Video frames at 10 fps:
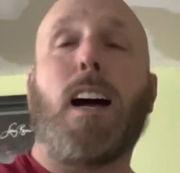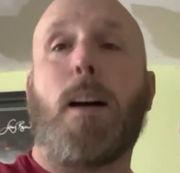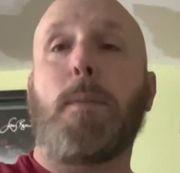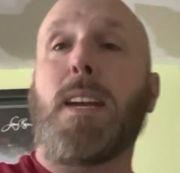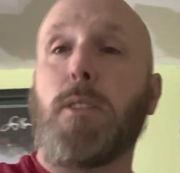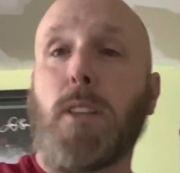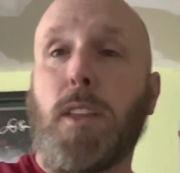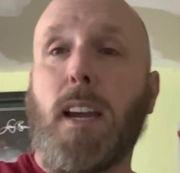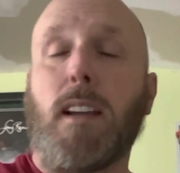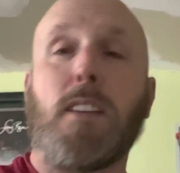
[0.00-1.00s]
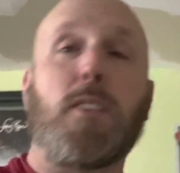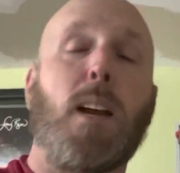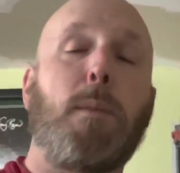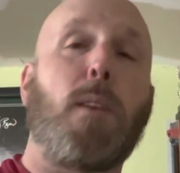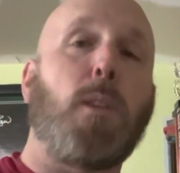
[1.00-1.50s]
Here's the thing. This is
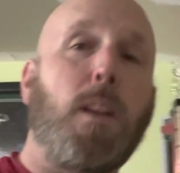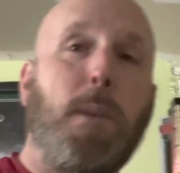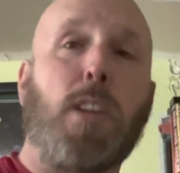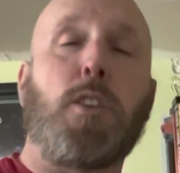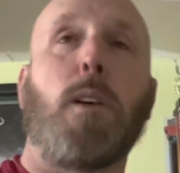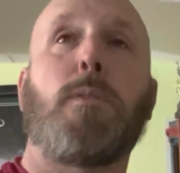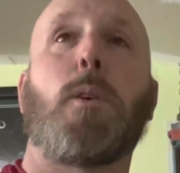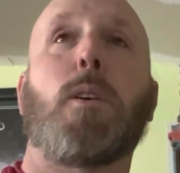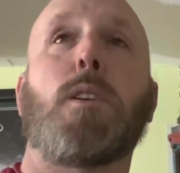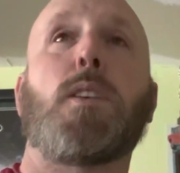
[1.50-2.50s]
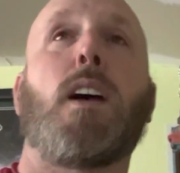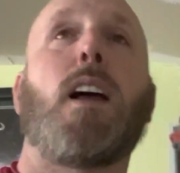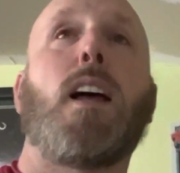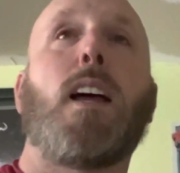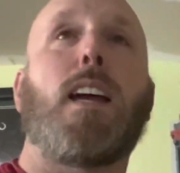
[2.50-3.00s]
going to be a really big show for us.
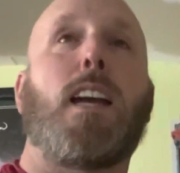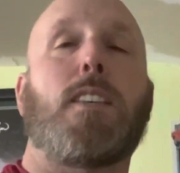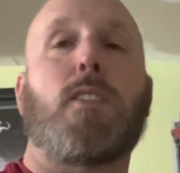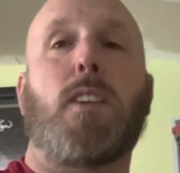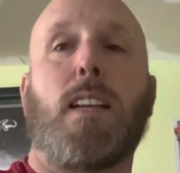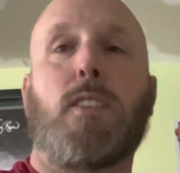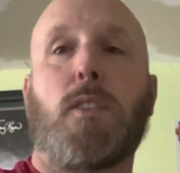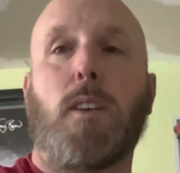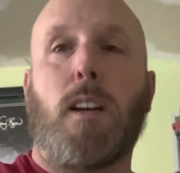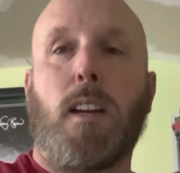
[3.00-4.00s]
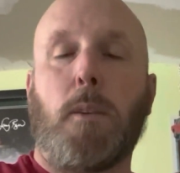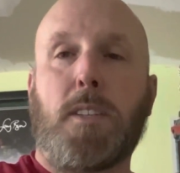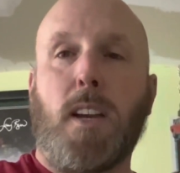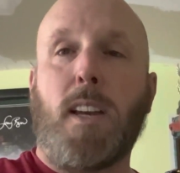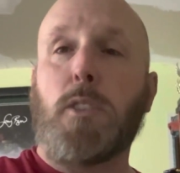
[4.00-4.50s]
It's
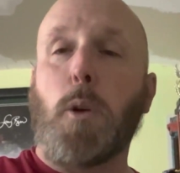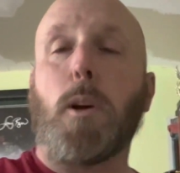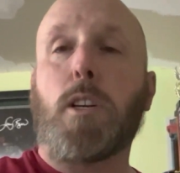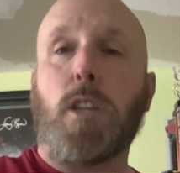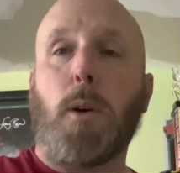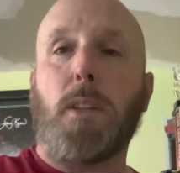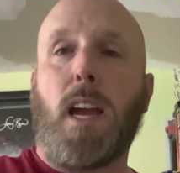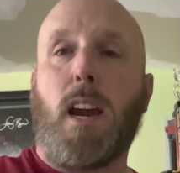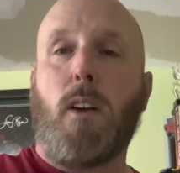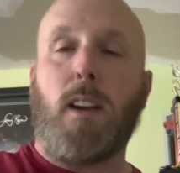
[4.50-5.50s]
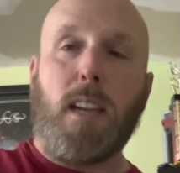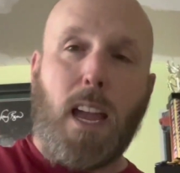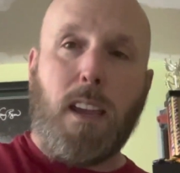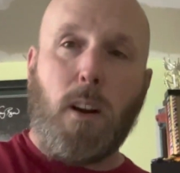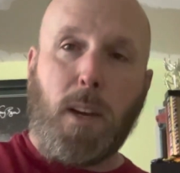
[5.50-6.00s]
a historic show in the area.
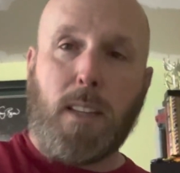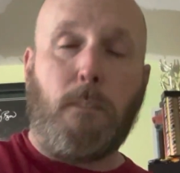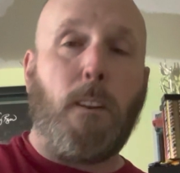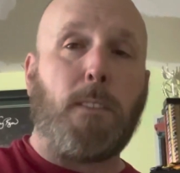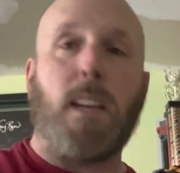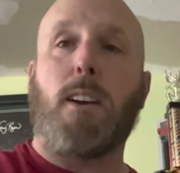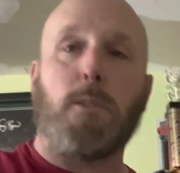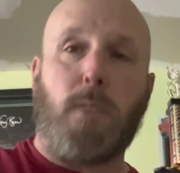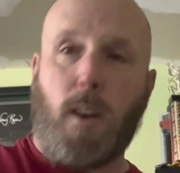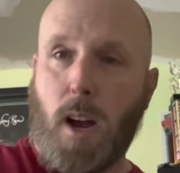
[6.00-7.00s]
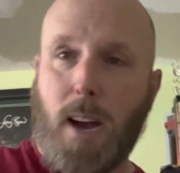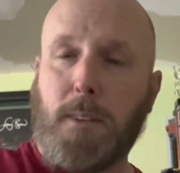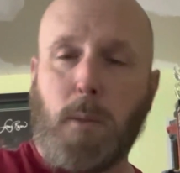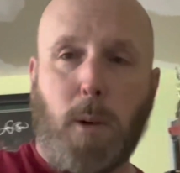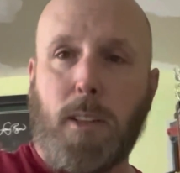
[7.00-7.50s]
Again, you don't get to 50 years very
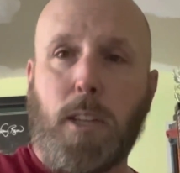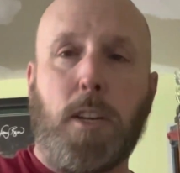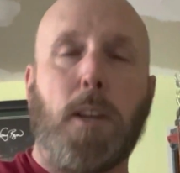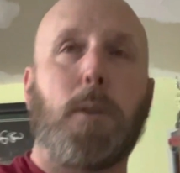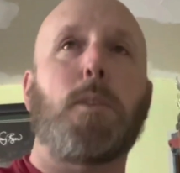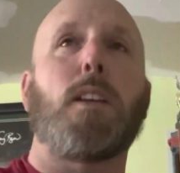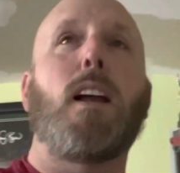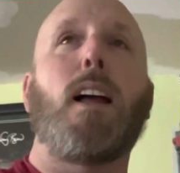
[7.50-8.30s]
often, one of these shows.